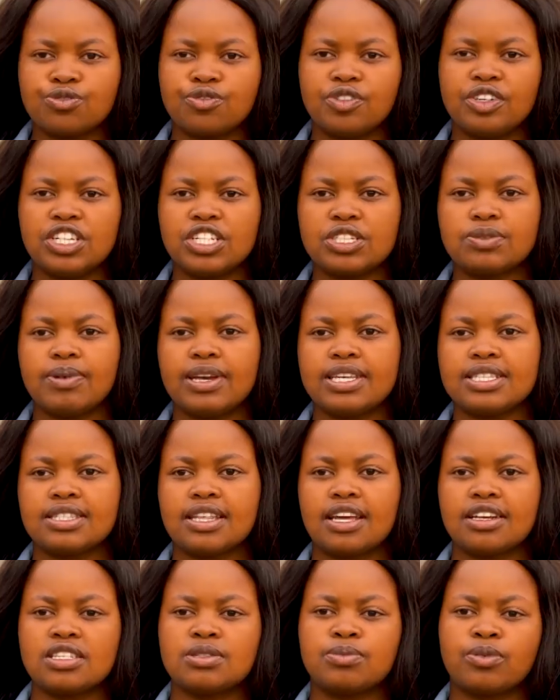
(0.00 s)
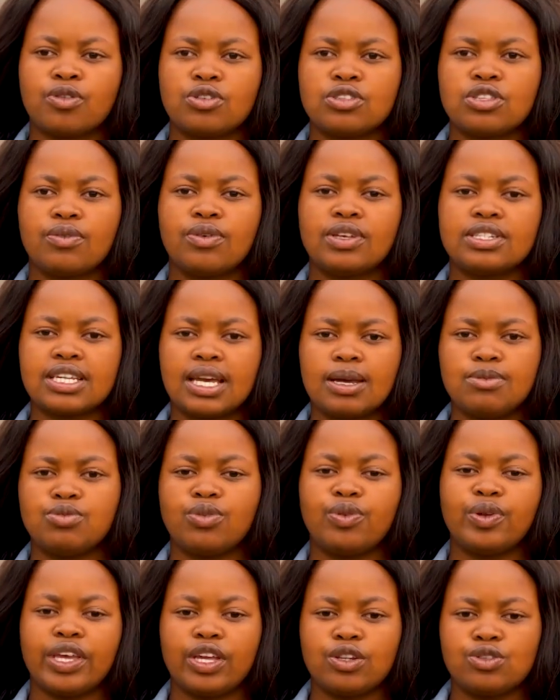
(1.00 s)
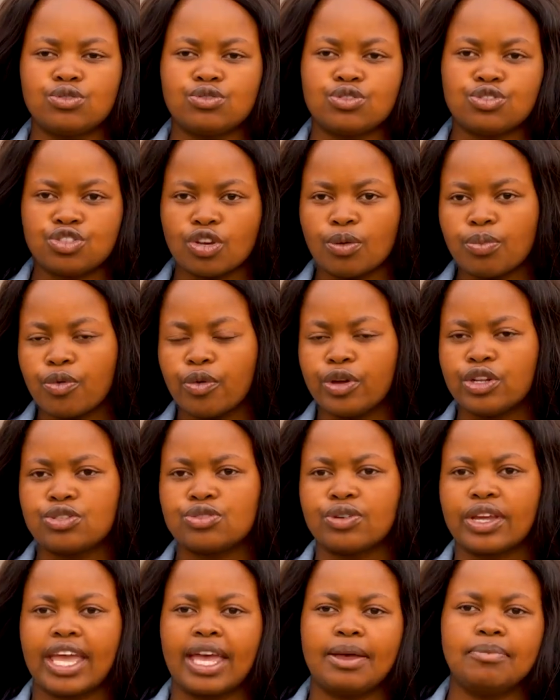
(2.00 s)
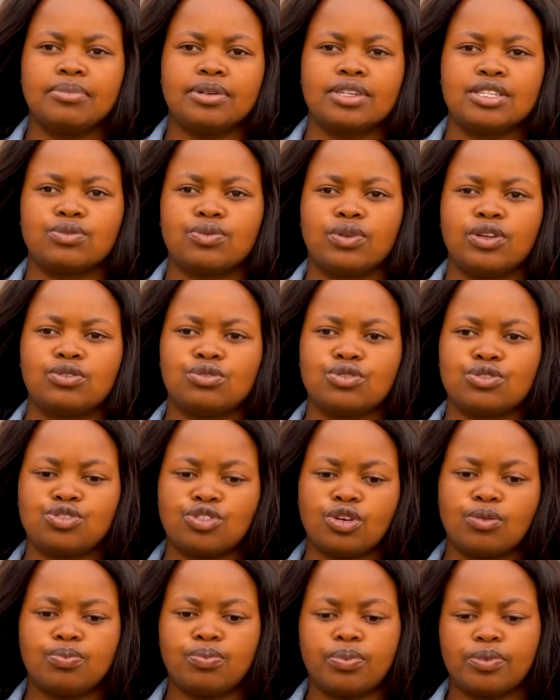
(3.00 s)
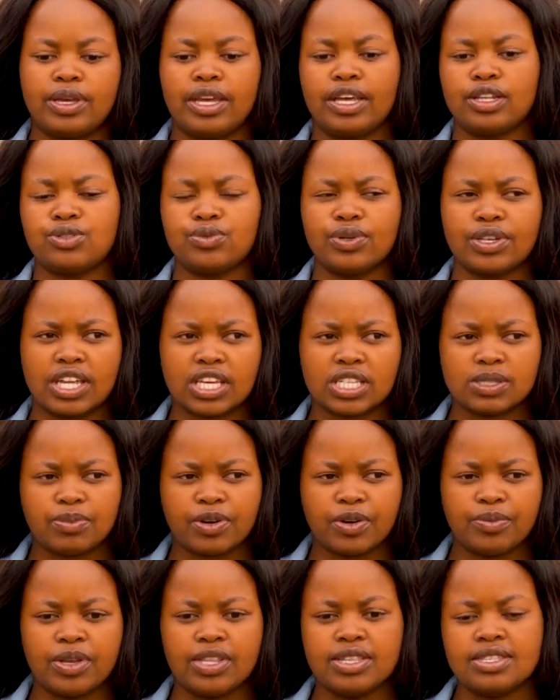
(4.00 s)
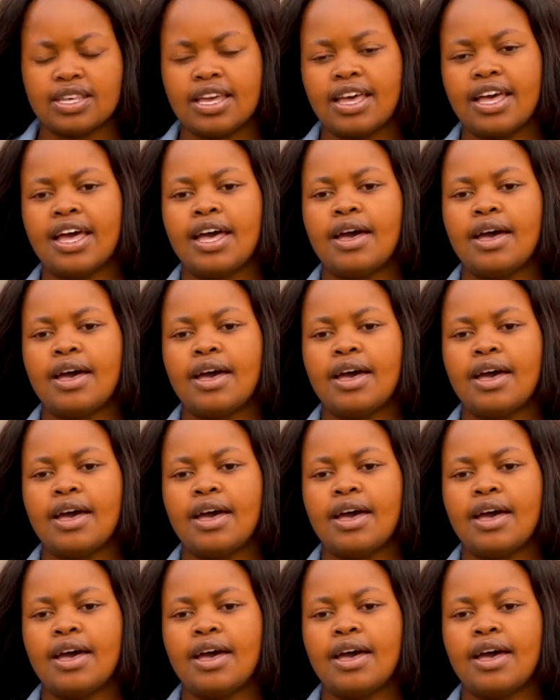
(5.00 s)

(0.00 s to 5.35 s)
finish my studies because there were times where we had to stop going to campus, we had to stop uh, doing experiments.